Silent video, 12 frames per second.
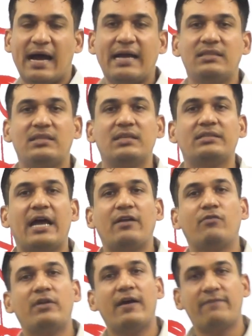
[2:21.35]
I think
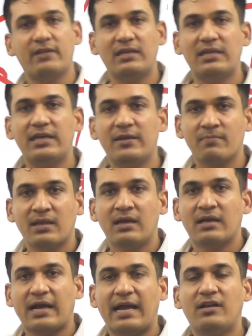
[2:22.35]
that would have really
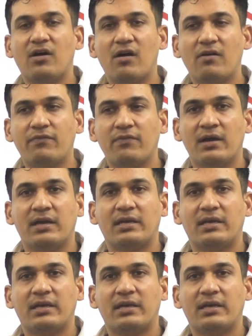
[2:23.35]
kind of